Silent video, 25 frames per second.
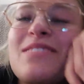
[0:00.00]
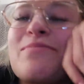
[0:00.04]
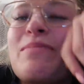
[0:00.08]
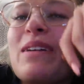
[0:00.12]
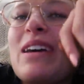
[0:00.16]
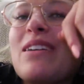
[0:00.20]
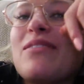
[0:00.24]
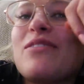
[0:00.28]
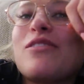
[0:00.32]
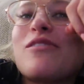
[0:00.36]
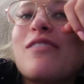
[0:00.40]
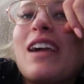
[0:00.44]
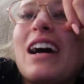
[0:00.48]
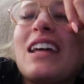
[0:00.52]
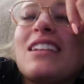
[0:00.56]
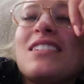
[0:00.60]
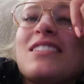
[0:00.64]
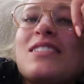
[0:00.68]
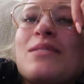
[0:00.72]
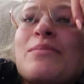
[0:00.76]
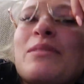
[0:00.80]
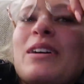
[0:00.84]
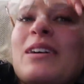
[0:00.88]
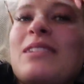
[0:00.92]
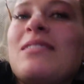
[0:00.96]
Bit of a
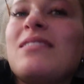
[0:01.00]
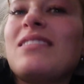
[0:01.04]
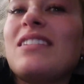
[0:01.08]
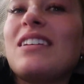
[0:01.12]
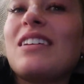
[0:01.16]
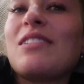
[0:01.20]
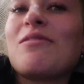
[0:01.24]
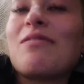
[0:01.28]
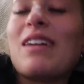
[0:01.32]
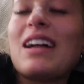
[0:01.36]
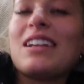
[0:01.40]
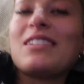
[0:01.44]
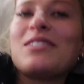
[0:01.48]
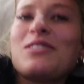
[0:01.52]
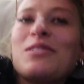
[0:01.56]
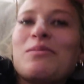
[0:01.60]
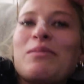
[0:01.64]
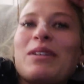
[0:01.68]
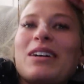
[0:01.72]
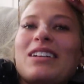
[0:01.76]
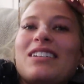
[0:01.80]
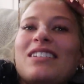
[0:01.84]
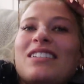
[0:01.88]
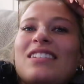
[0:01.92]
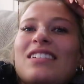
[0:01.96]
random un,
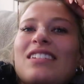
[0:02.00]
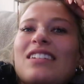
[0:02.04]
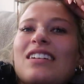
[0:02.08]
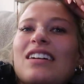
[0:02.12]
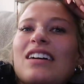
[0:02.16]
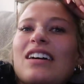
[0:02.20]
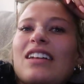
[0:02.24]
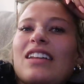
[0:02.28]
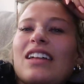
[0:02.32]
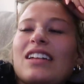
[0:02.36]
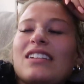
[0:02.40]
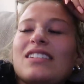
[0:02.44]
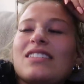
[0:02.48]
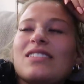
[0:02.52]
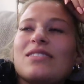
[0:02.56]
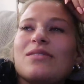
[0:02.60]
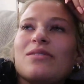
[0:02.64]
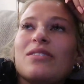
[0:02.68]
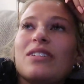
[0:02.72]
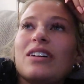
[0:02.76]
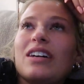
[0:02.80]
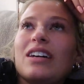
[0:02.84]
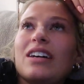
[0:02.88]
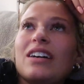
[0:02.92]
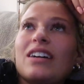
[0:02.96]
random un. That
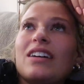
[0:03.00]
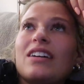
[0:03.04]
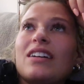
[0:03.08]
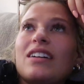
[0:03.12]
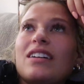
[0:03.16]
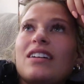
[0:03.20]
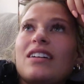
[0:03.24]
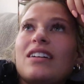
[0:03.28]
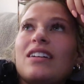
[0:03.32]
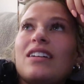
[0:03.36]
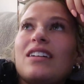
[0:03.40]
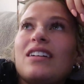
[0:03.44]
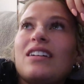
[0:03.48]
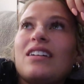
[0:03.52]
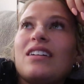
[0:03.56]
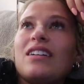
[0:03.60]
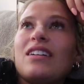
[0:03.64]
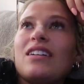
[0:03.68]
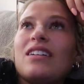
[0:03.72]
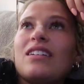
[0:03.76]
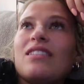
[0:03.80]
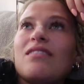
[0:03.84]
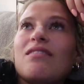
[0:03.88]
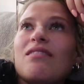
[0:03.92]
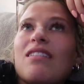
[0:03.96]
doesn't work.
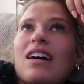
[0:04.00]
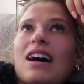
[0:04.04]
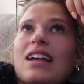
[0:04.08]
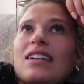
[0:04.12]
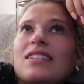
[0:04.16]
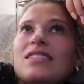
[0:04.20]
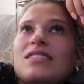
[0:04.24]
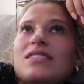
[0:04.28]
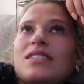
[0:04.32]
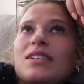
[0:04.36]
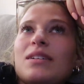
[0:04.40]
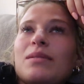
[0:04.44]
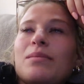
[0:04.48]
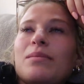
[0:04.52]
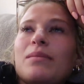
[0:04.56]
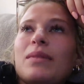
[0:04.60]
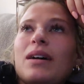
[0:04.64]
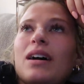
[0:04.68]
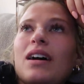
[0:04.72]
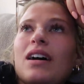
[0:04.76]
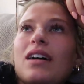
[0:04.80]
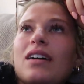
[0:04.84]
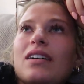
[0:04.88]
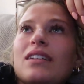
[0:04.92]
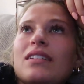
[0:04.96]

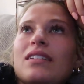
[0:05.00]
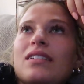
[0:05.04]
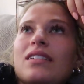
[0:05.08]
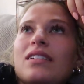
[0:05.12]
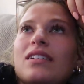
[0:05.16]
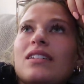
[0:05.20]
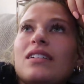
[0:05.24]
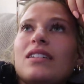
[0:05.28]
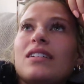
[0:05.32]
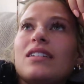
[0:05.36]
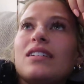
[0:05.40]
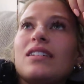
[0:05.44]
Random un.